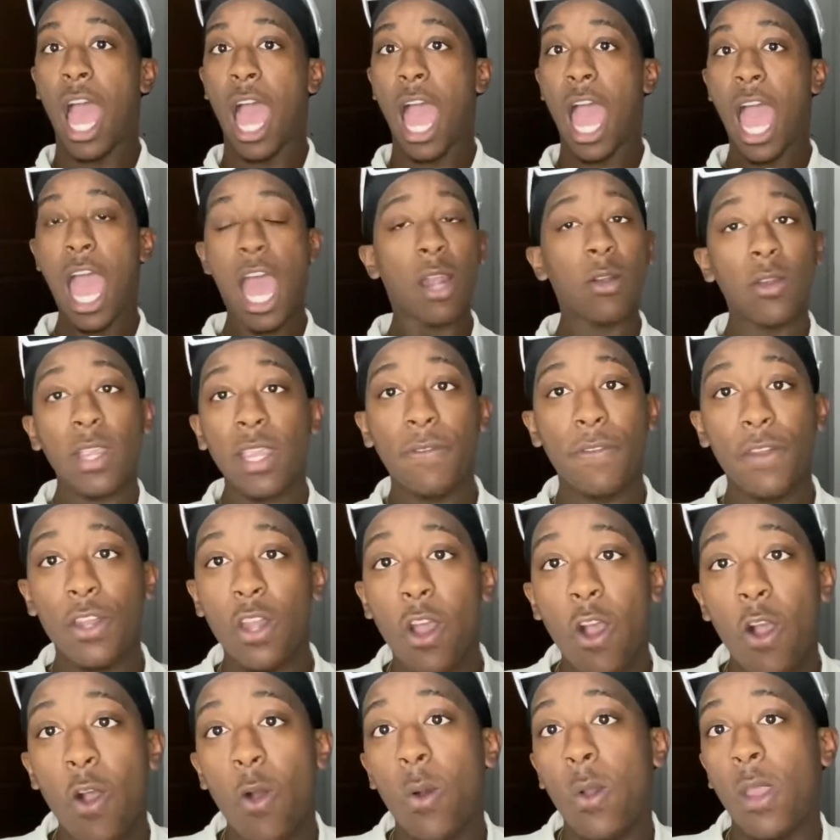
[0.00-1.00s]
I don't even
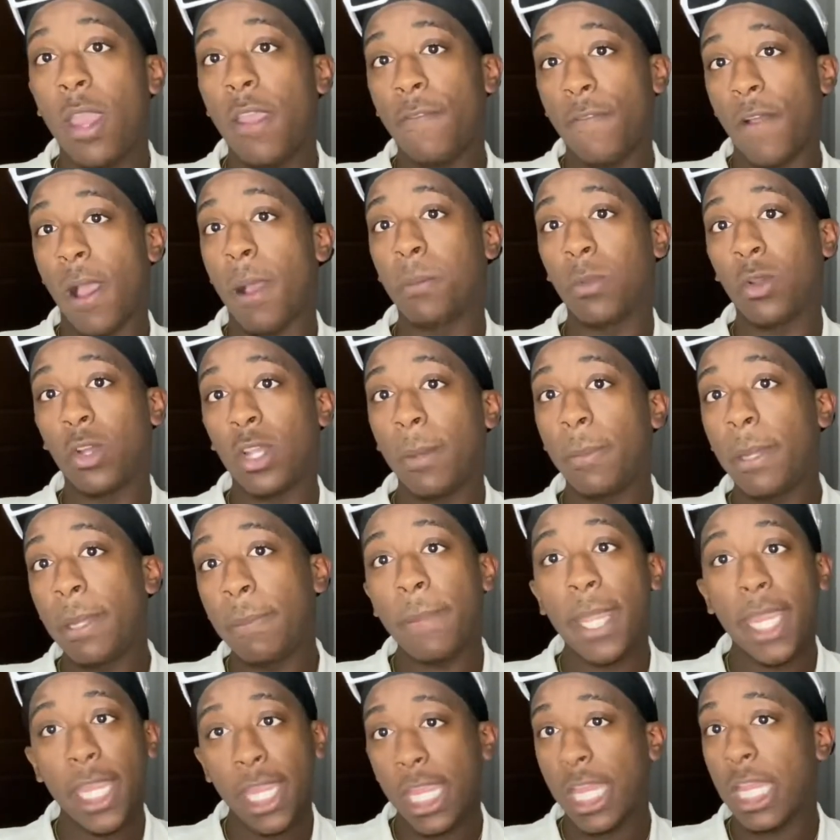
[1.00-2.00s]
know if I'm going to be
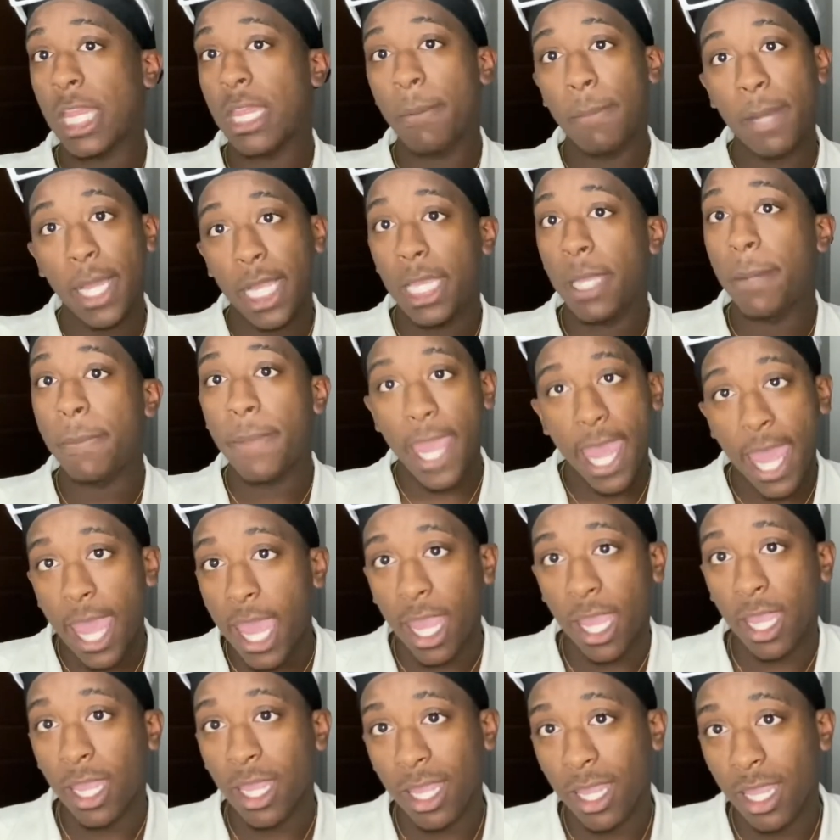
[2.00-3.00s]
making the money
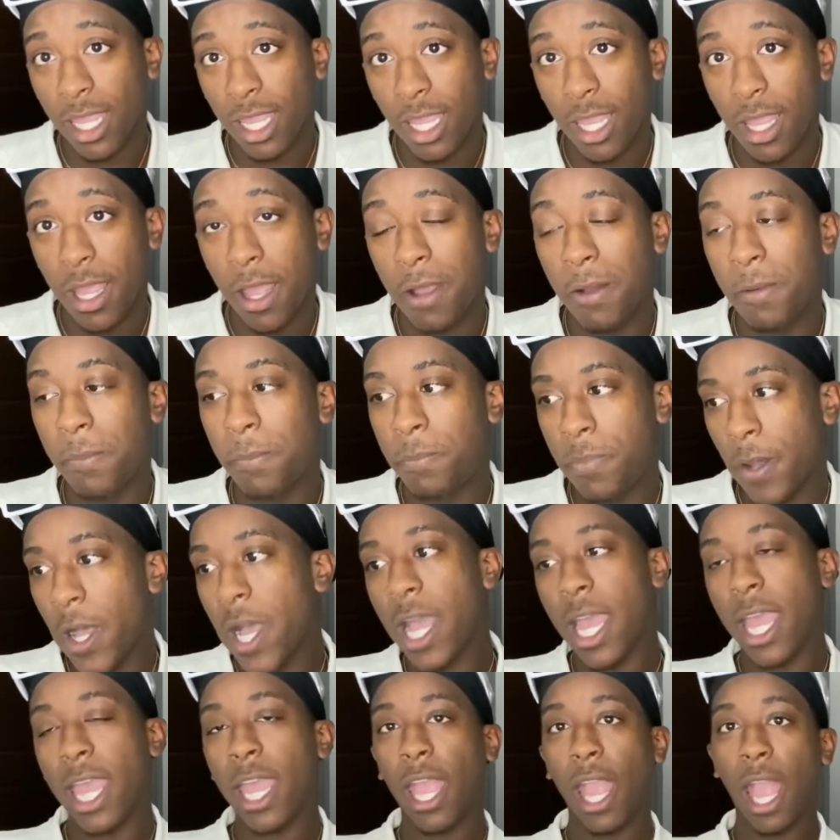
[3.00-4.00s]
back.
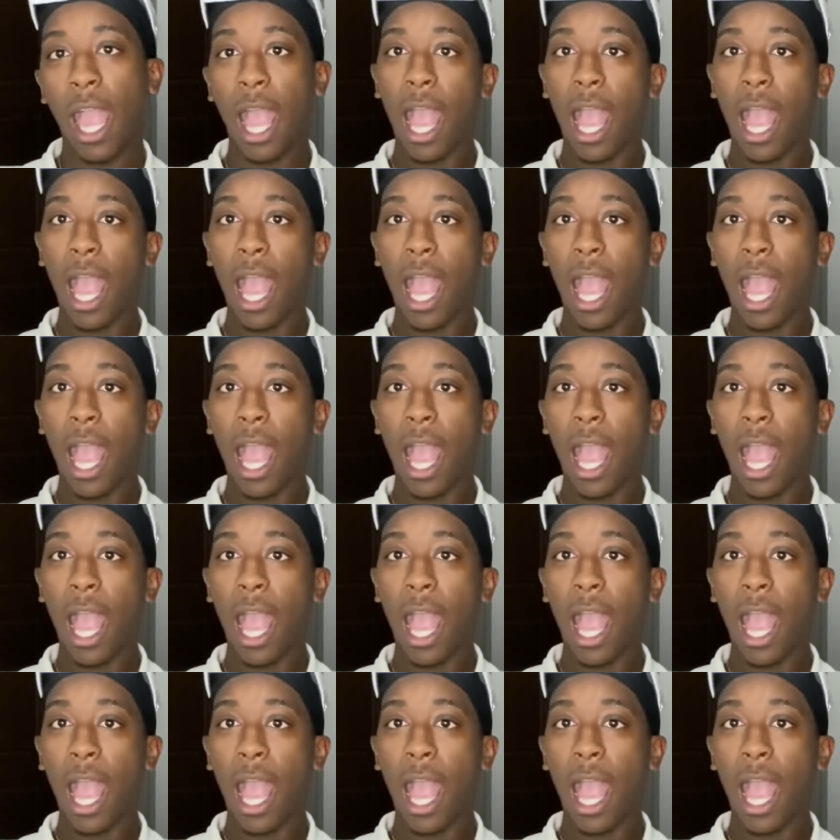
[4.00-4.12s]
But